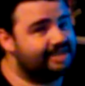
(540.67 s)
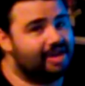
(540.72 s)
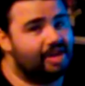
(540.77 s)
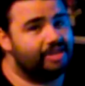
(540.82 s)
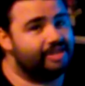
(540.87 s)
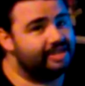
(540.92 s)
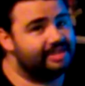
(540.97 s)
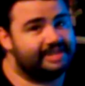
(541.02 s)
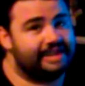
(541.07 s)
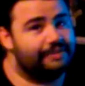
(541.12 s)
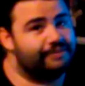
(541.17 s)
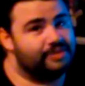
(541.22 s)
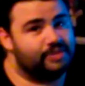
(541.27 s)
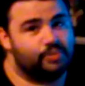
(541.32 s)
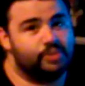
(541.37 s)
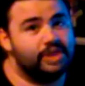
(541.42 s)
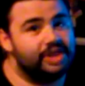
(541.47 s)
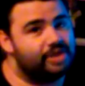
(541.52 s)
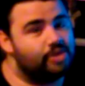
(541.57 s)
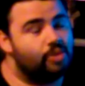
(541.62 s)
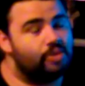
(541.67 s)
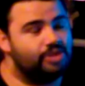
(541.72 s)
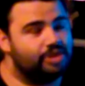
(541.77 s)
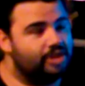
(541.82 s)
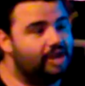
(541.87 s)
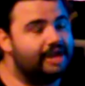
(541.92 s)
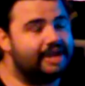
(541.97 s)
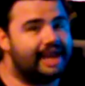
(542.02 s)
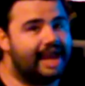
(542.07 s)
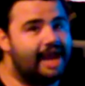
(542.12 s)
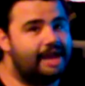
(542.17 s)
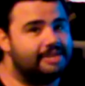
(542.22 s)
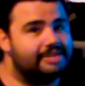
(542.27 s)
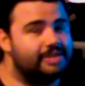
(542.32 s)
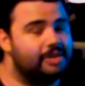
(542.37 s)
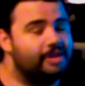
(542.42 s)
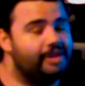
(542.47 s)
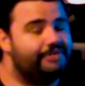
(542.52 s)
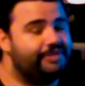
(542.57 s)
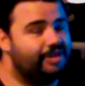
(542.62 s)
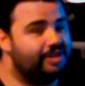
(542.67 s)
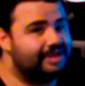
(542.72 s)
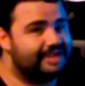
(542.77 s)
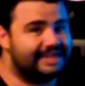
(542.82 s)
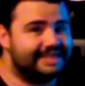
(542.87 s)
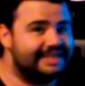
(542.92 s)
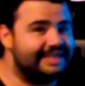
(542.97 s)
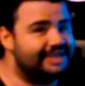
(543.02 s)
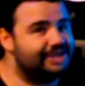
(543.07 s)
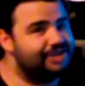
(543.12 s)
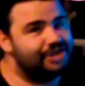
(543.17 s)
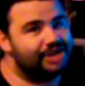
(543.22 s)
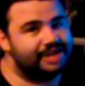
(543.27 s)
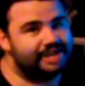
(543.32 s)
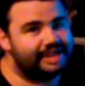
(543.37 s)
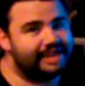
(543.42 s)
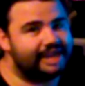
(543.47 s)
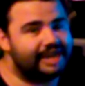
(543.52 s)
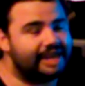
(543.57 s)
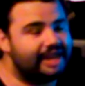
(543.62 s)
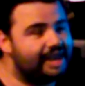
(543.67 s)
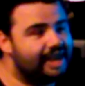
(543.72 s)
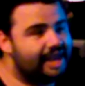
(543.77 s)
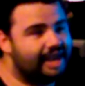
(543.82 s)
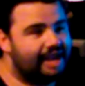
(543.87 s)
All the stuff is really cool to look at. So if you're a Disney junkie,